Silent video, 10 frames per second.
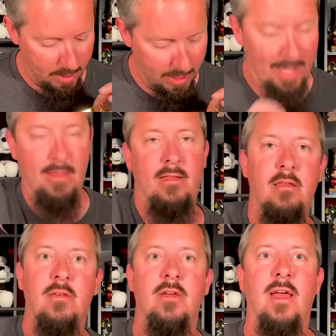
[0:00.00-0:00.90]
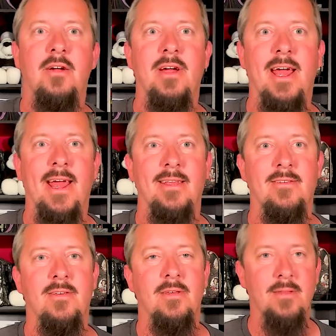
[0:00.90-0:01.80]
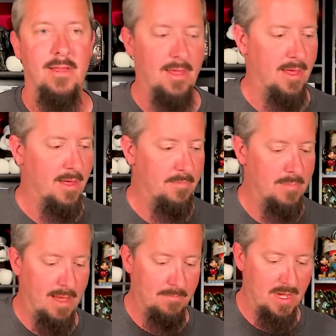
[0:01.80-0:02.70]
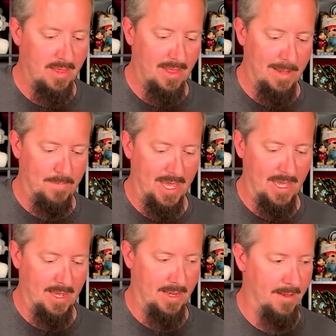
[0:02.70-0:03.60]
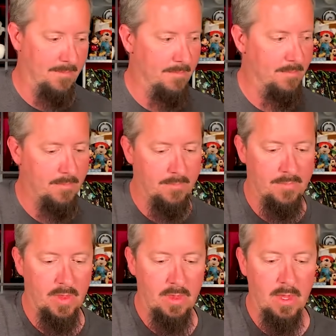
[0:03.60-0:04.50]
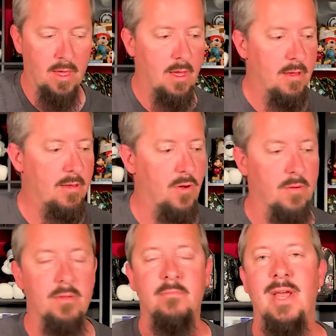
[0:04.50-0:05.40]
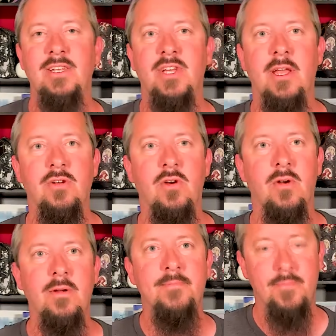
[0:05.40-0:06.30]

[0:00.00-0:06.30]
Yes. All right. My monthly pin. So, Magic at Your Door